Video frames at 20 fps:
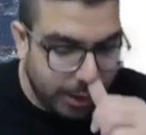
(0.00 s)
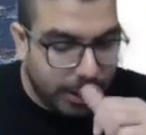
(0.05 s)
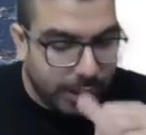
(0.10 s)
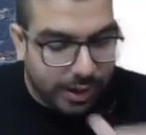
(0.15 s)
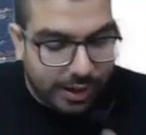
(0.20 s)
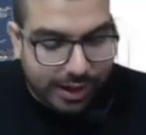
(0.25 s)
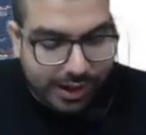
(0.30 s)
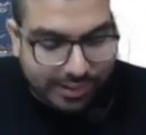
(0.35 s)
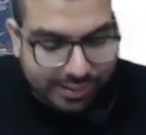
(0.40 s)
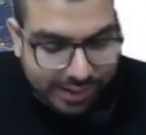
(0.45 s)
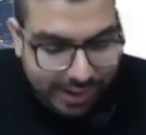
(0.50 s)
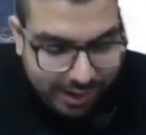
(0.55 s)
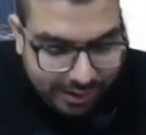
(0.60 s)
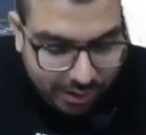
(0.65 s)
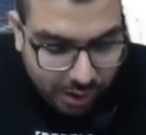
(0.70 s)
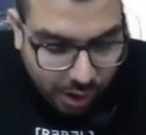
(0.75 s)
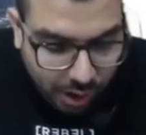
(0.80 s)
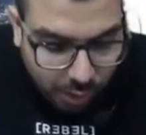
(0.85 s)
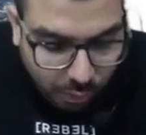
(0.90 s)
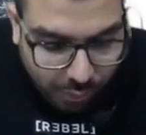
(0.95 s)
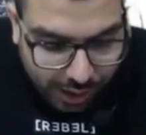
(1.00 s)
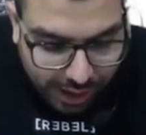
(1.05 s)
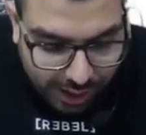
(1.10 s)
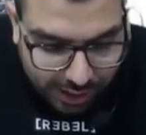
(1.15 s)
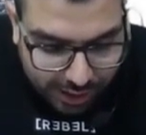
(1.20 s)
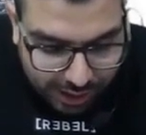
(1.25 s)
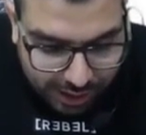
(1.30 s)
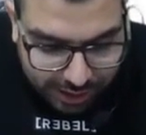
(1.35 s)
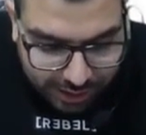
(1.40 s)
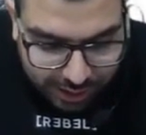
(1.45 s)
It says, where
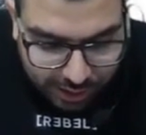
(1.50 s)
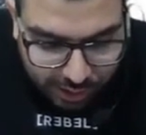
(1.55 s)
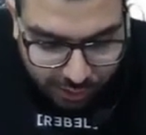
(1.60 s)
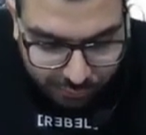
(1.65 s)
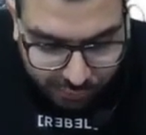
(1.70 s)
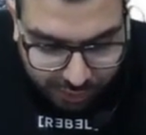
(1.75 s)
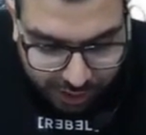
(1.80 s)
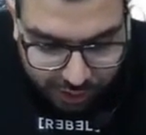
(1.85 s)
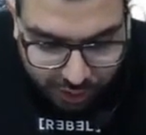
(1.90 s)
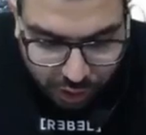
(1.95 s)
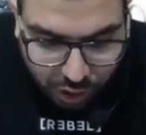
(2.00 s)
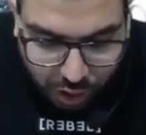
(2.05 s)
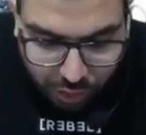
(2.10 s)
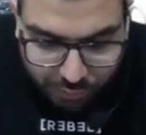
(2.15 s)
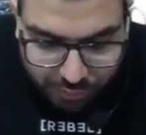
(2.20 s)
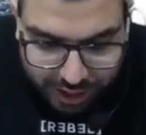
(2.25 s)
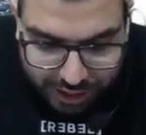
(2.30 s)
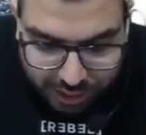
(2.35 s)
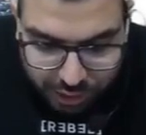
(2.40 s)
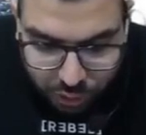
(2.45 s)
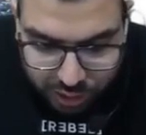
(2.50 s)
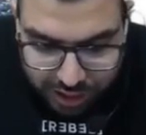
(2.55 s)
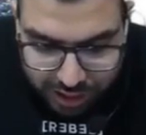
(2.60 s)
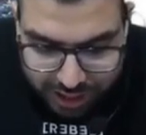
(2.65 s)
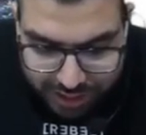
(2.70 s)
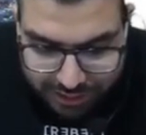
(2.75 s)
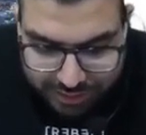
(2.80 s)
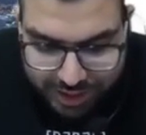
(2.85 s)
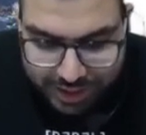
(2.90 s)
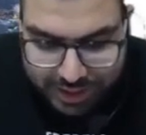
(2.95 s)
any refund of
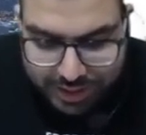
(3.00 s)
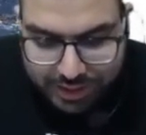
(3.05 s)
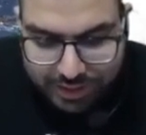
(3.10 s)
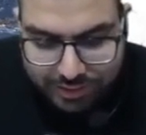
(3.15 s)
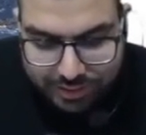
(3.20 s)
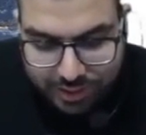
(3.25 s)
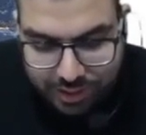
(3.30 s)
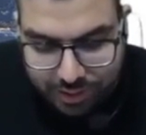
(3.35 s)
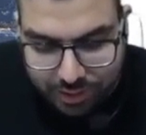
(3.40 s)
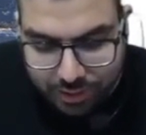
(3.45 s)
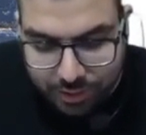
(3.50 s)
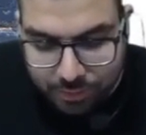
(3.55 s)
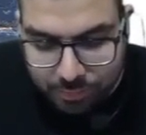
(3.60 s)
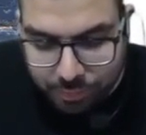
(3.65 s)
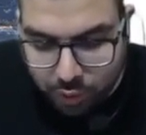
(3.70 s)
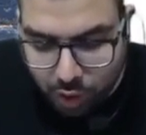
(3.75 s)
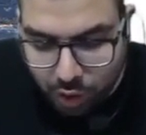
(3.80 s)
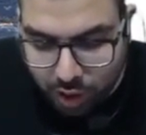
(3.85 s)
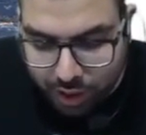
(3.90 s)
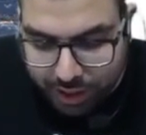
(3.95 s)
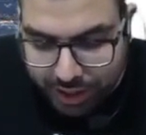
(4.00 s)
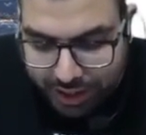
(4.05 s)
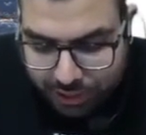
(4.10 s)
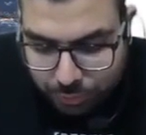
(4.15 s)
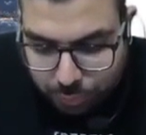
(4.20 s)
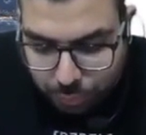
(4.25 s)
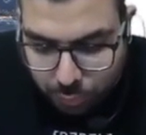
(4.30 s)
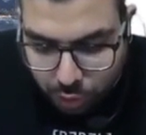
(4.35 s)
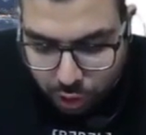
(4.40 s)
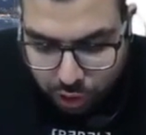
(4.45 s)
unutilized ITC on
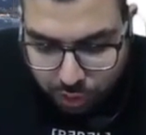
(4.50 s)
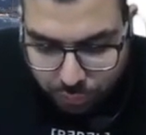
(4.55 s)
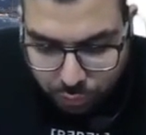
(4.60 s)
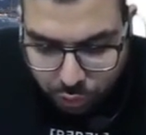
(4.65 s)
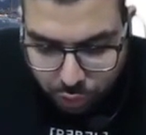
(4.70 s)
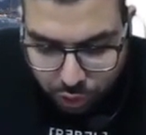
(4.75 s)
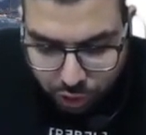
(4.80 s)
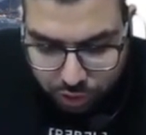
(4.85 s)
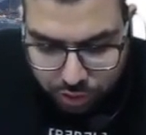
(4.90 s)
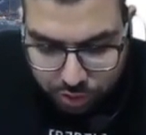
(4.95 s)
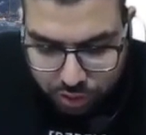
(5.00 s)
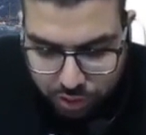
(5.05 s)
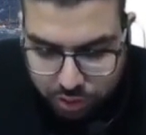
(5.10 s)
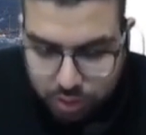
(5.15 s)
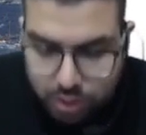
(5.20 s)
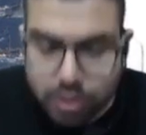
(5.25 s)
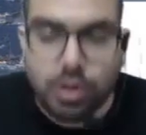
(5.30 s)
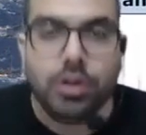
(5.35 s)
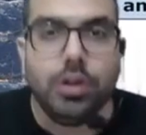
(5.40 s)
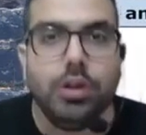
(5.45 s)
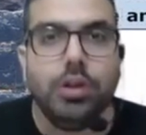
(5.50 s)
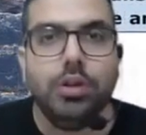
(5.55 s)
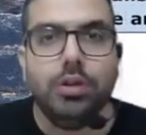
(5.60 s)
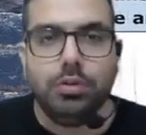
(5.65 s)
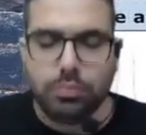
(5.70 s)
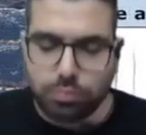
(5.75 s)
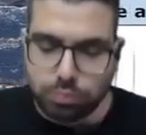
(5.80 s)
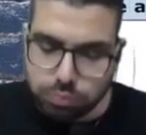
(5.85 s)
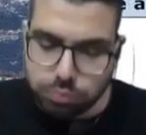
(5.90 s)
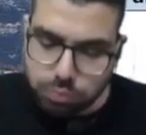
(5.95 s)
export of goods
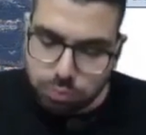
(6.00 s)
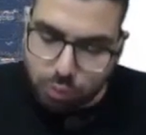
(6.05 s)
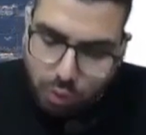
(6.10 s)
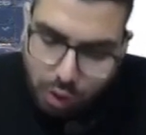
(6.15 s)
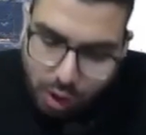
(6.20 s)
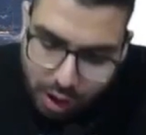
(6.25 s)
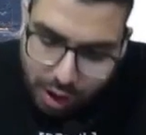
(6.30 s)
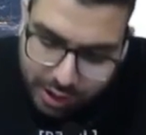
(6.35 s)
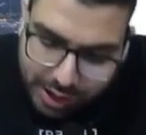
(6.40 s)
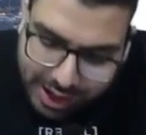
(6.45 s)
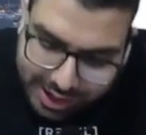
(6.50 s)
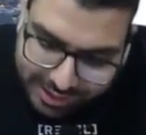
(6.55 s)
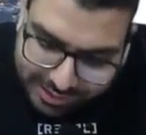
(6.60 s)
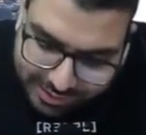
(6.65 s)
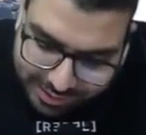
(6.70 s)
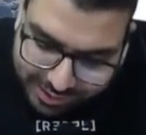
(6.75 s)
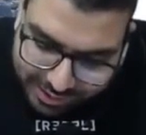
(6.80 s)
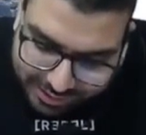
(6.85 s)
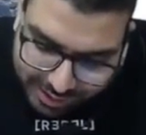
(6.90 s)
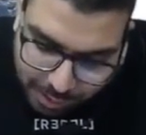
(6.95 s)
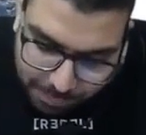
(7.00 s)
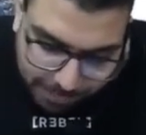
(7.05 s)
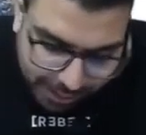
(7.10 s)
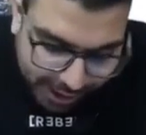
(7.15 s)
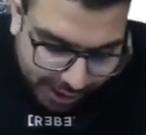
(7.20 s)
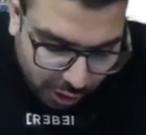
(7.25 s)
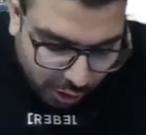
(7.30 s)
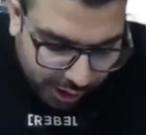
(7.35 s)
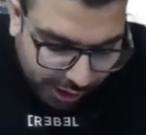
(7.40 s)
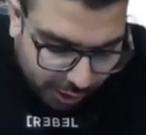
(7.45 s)
or IGST paid
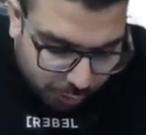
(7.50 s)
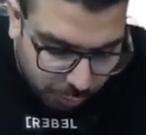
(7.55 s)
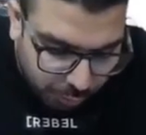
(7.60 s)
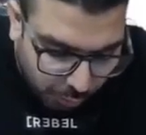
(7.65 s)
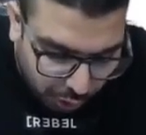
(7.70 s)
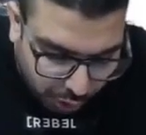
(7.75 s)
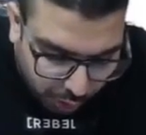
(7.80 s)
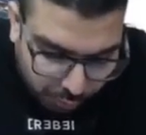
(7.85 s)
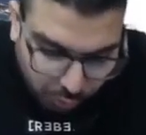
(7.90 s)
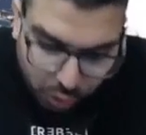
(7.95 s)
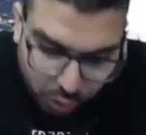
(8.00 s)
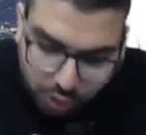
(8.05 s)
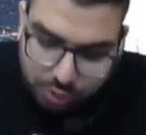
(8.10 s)
on export of goods.